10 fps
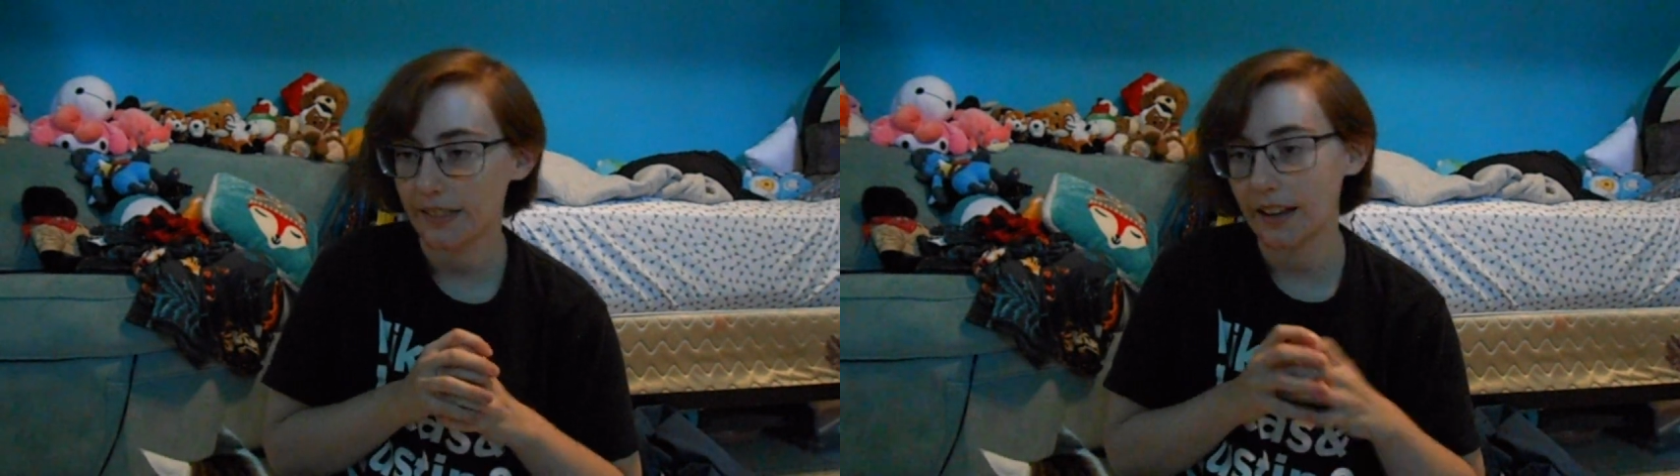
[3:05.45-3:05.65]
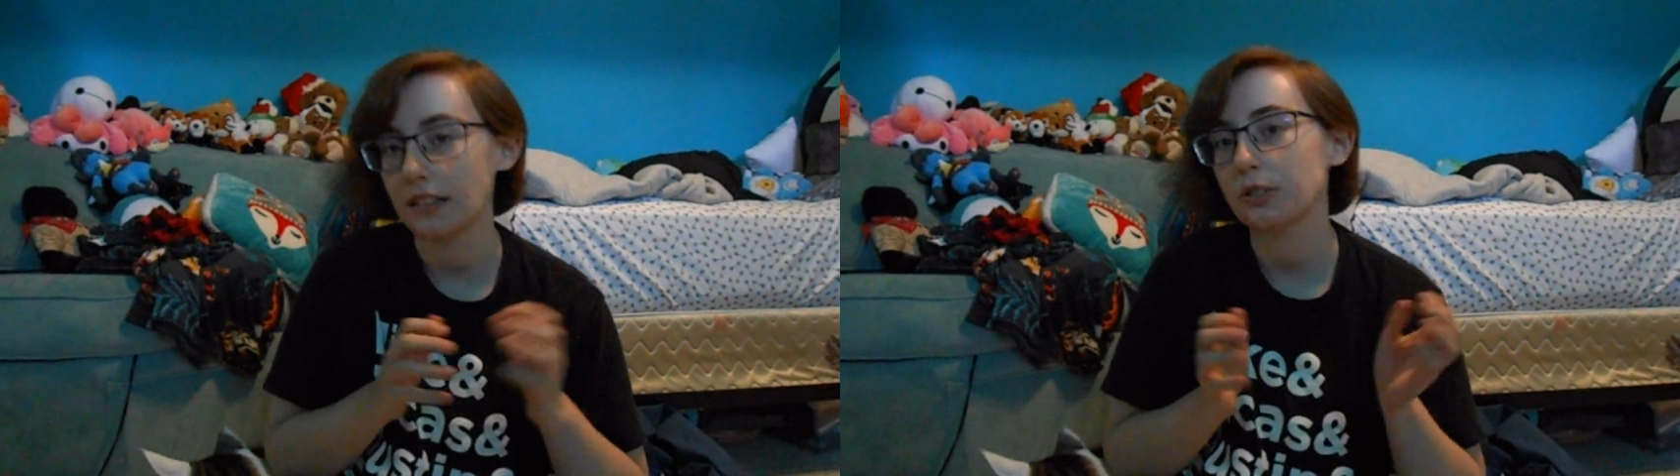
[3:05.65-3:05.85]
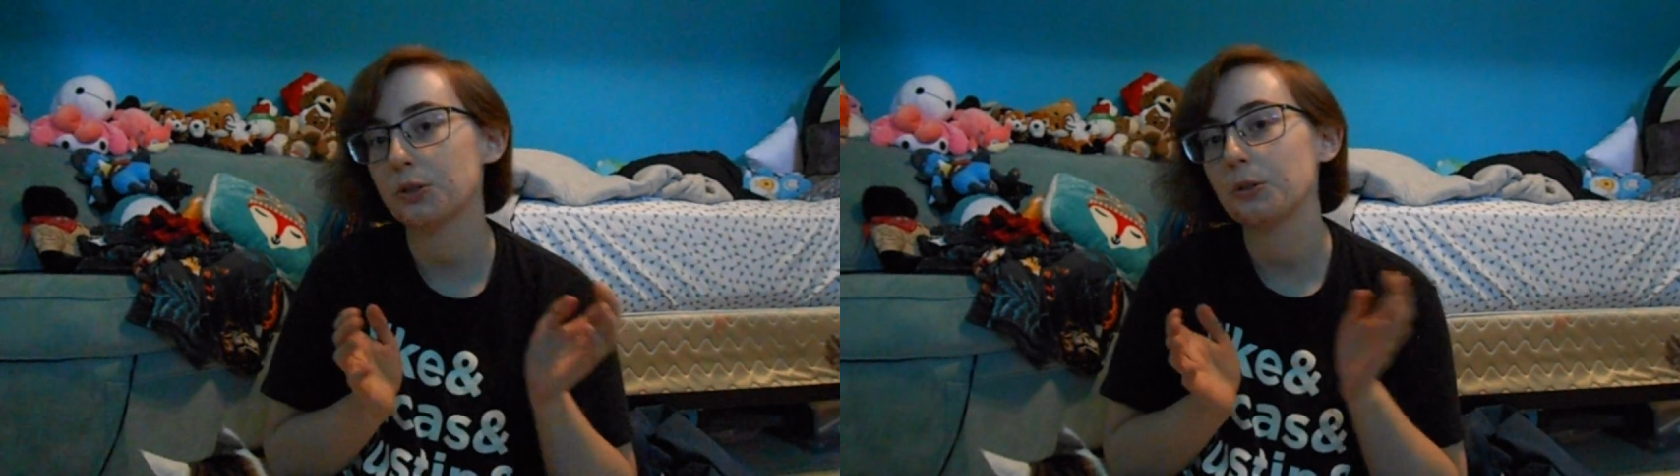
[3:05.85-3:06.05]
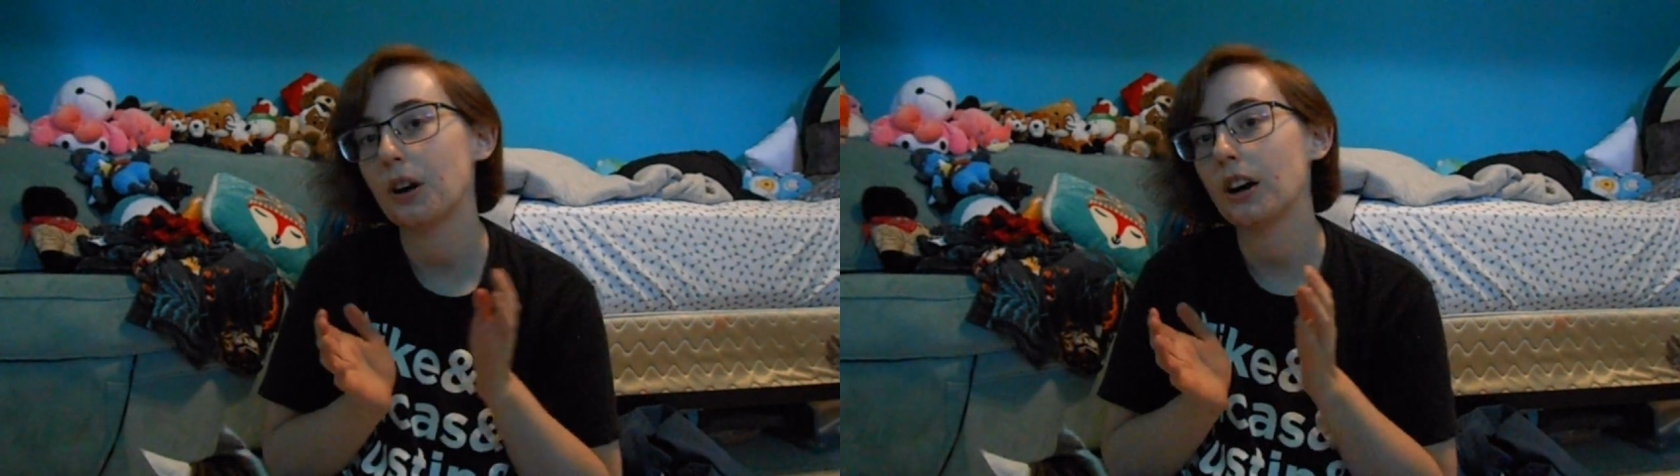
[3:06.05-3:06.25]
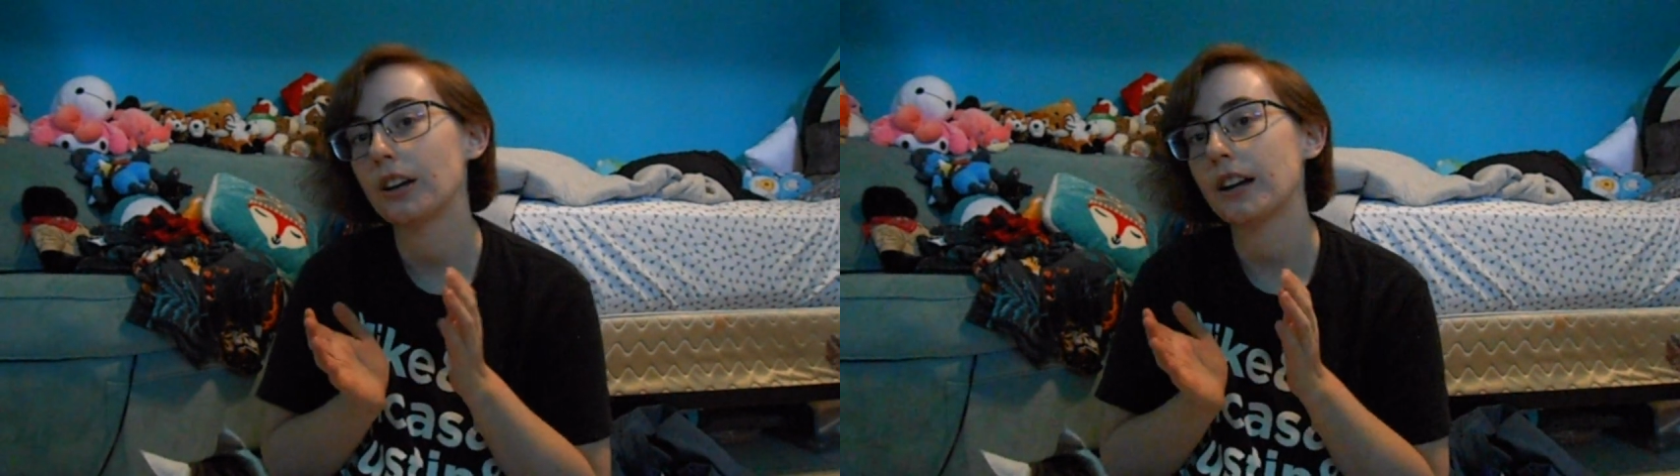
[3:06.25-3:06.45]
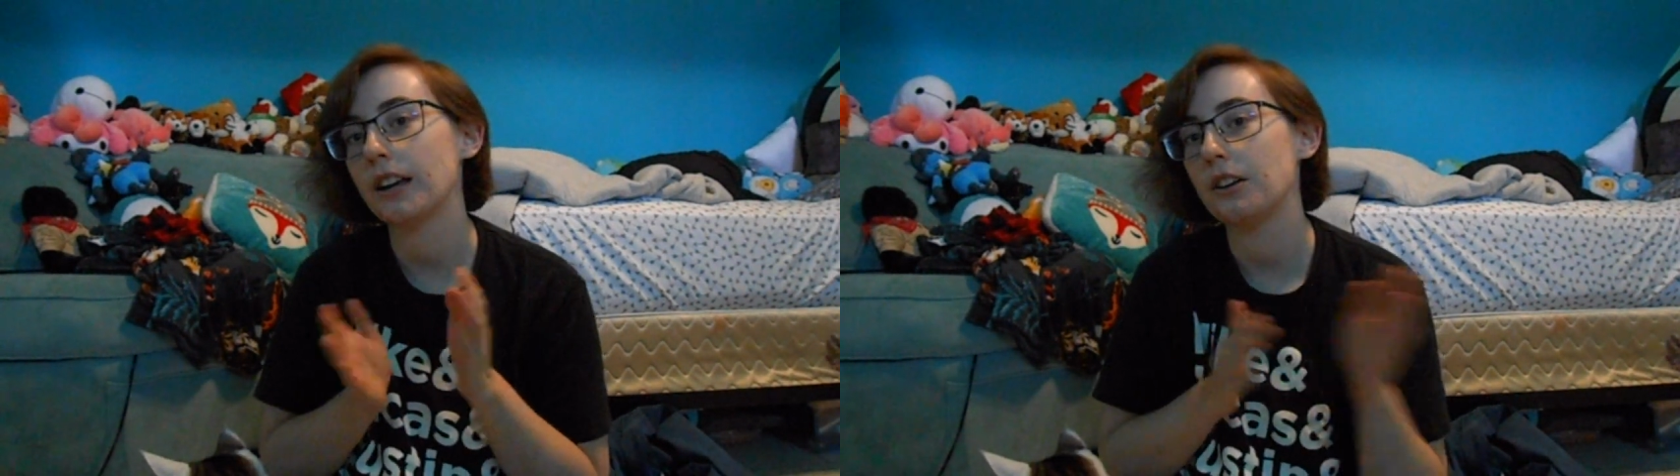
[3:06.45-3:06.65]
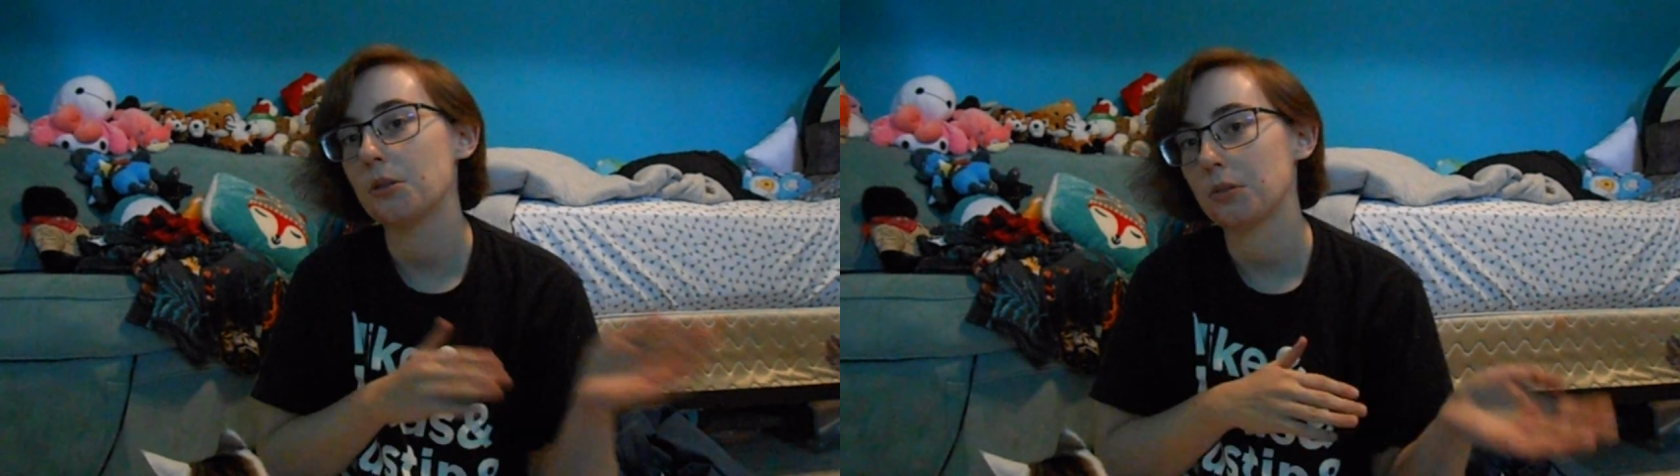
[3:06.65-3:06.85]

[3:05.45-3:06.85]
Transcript: that True Heart and